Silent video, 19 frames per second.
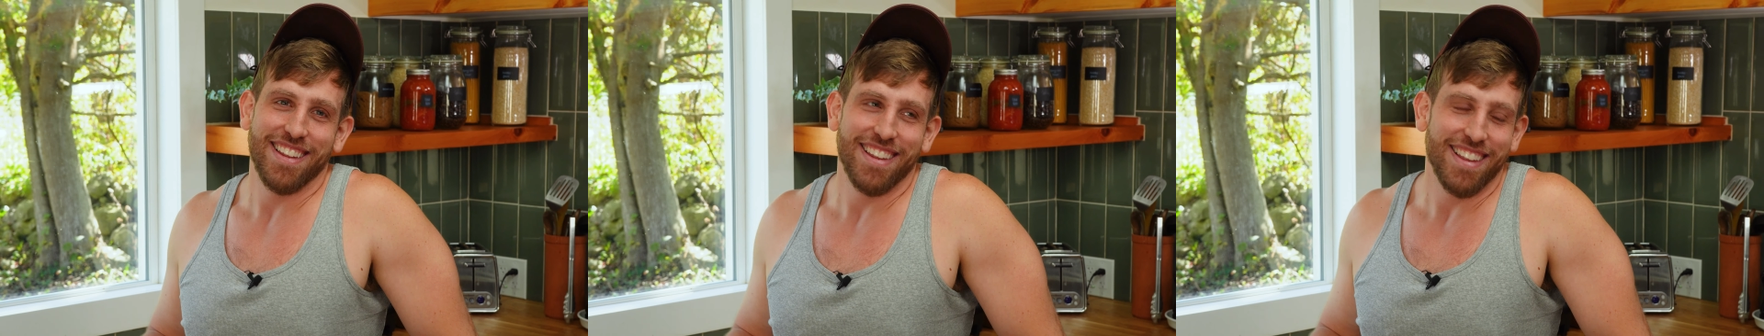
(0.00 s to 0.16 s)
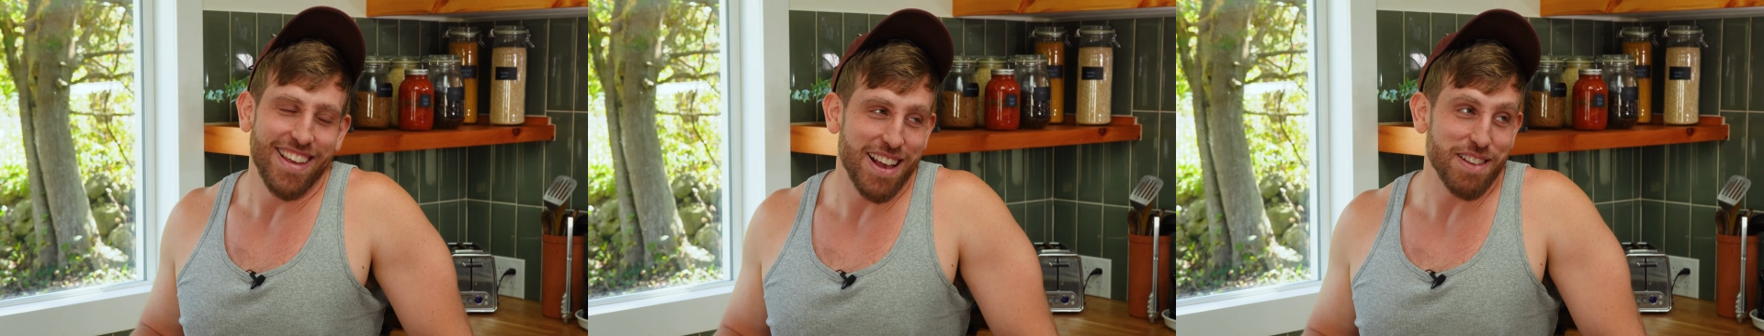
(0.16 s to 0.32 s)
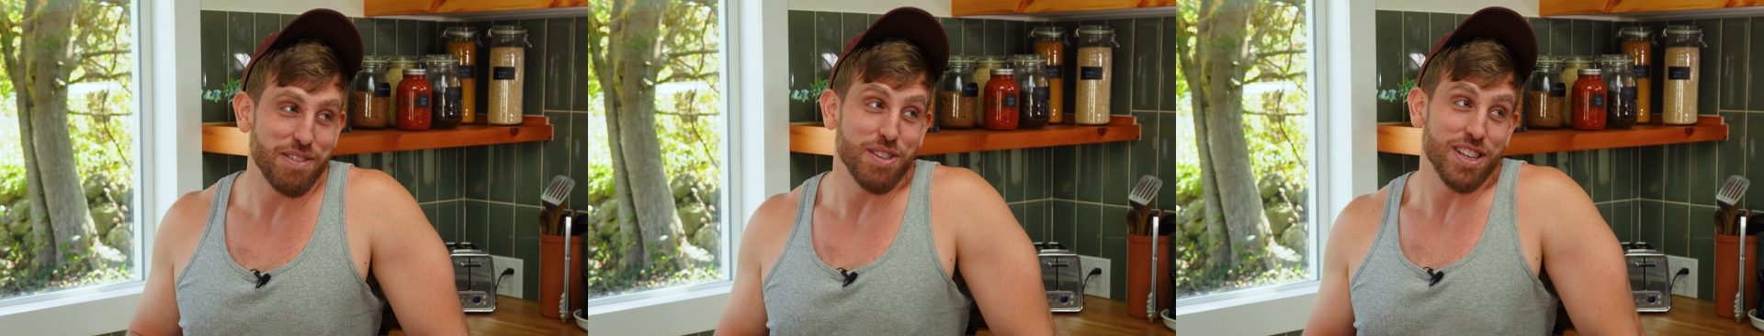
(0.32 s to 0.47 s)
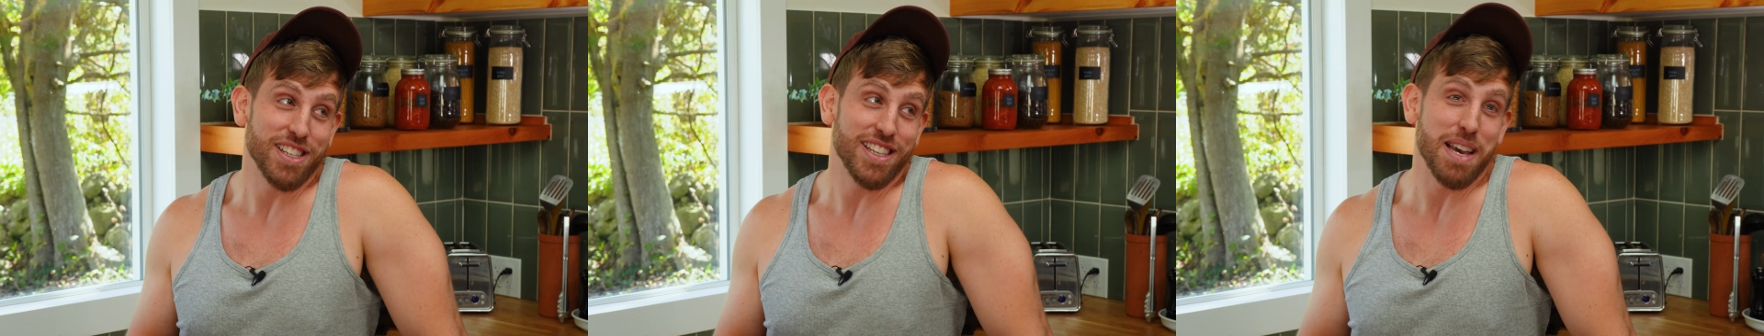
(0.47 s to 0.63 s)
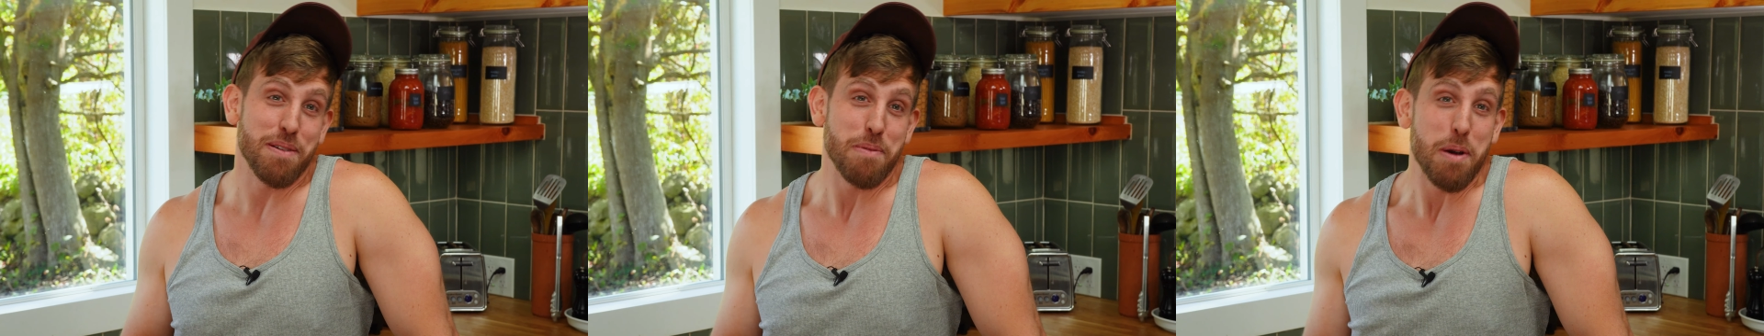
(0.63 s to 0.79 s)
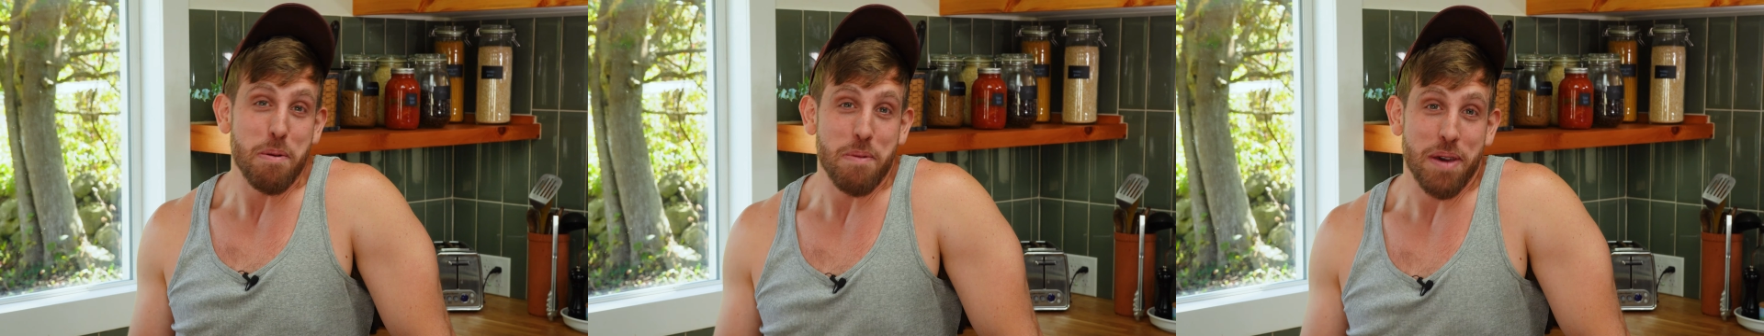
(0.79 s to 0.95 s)
That's what they say
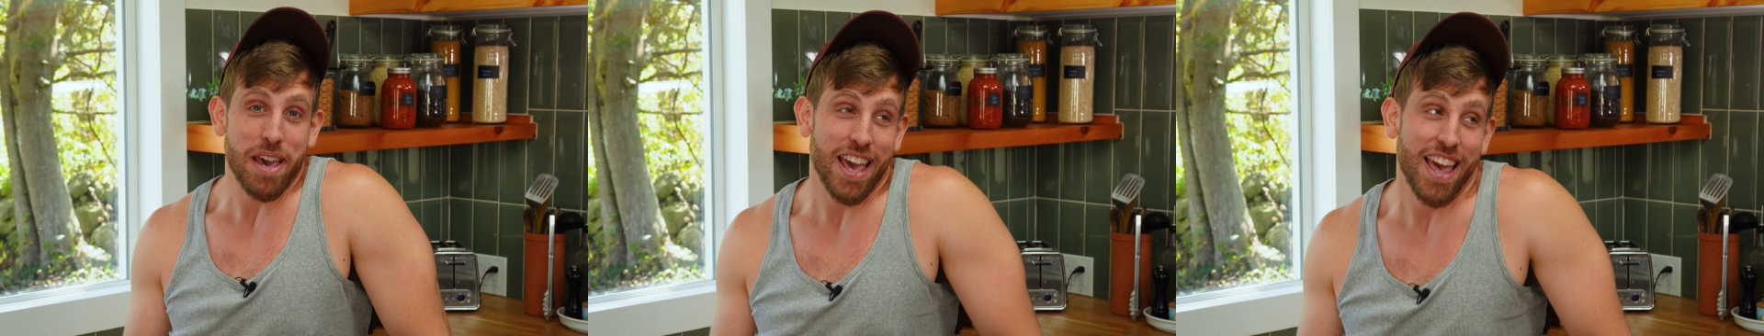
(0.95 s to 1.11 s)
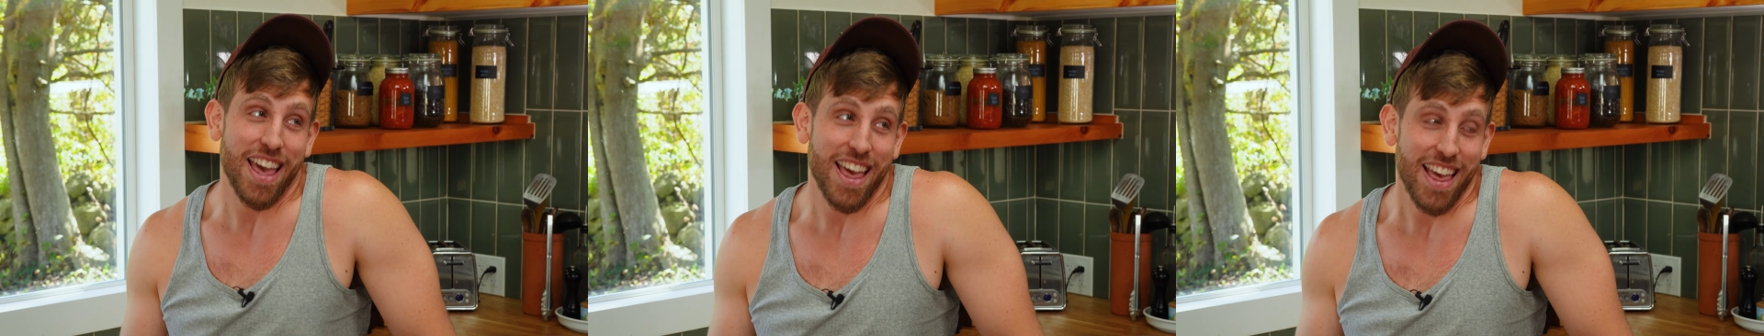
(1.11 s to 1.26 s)
about me.